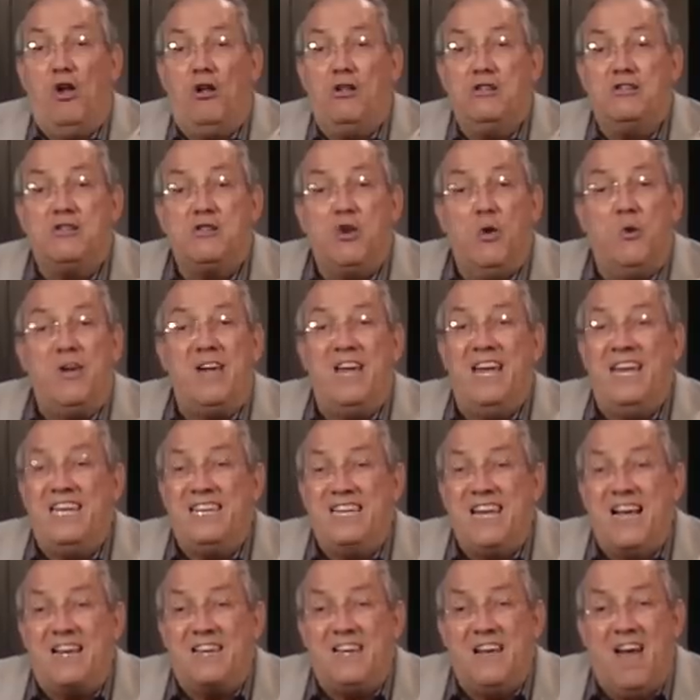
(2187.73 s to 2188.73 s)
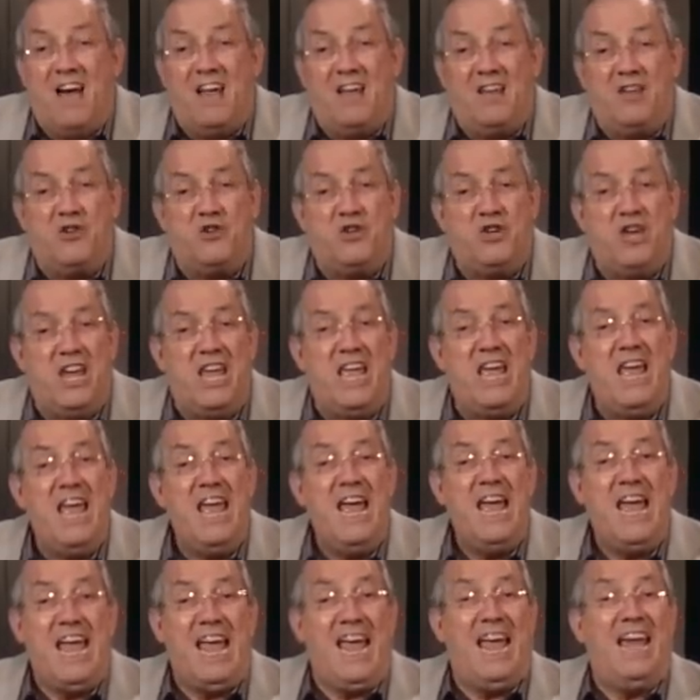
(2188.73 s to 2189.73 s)
also in technology.
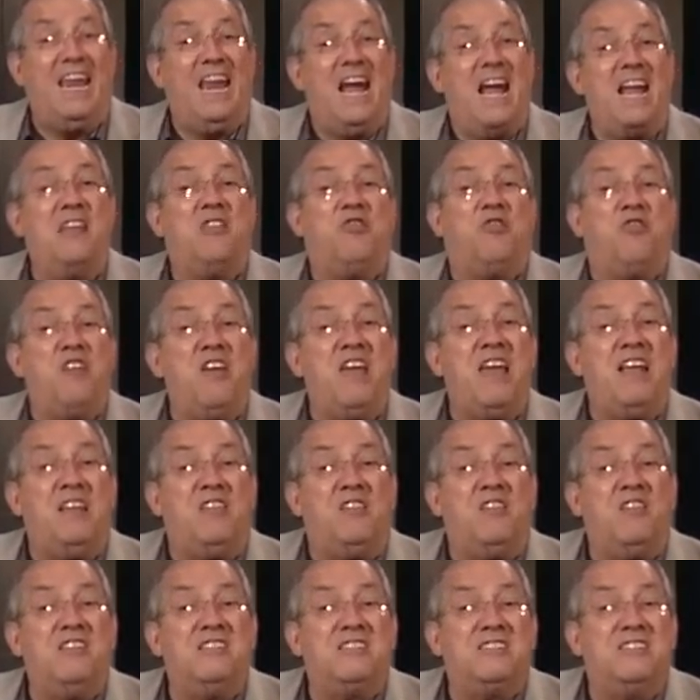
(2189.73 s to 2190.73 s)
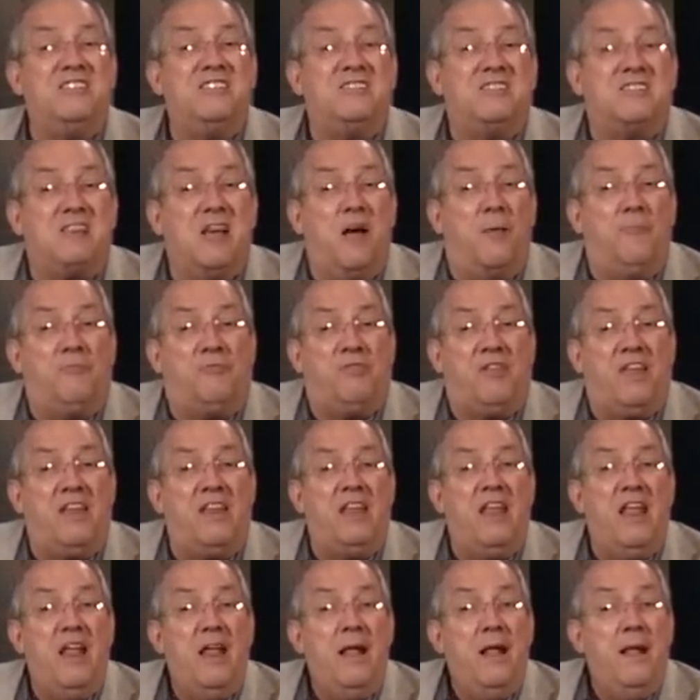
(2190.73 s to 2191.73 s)
And I think this is
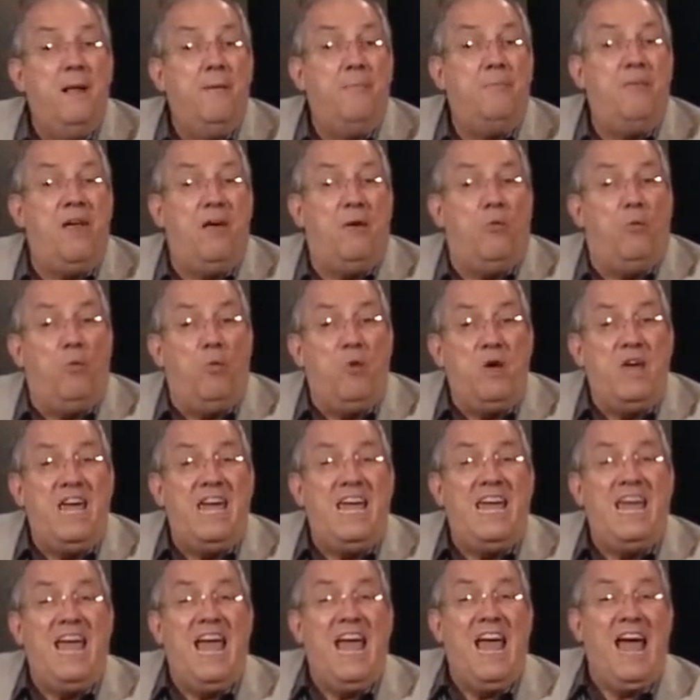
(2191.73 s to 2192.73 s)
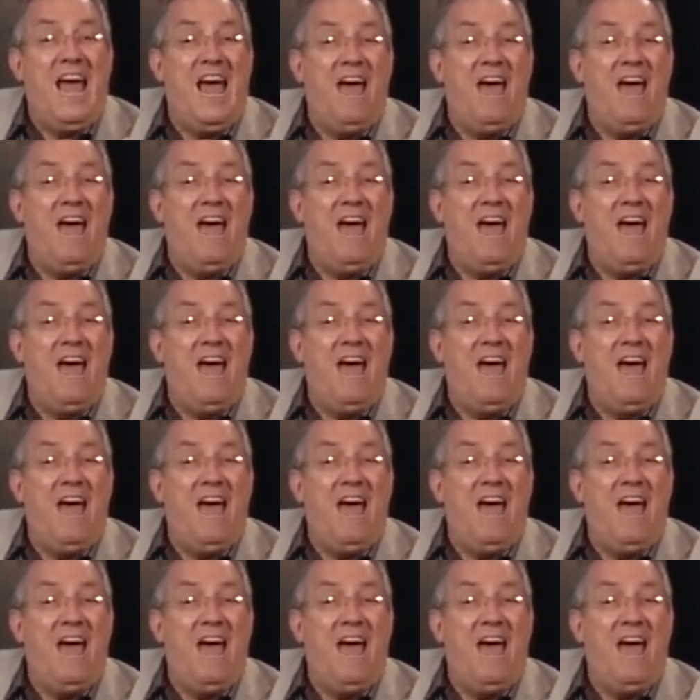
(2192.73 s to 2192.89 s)
something that we